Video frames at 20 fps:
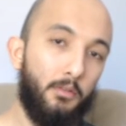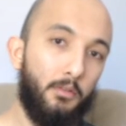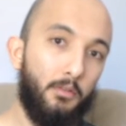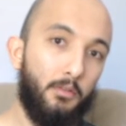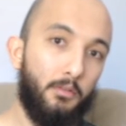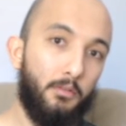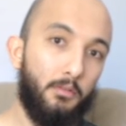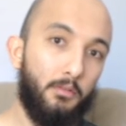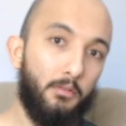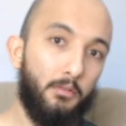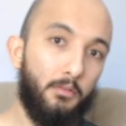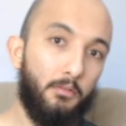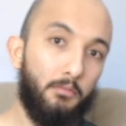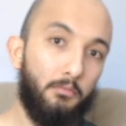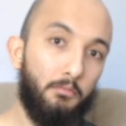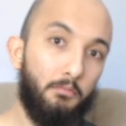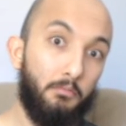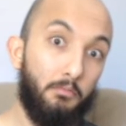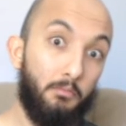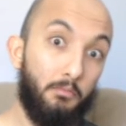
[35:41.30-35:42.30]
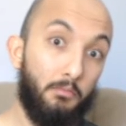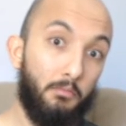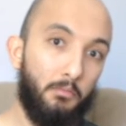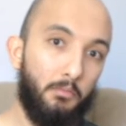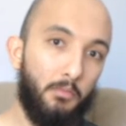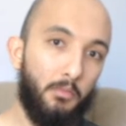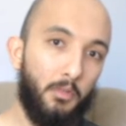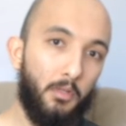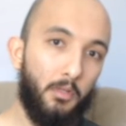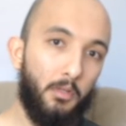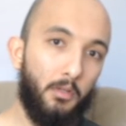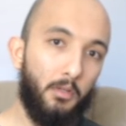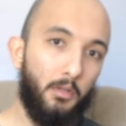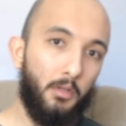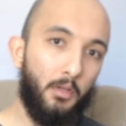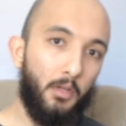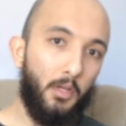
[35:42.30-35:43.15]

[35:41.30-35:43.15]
(silence)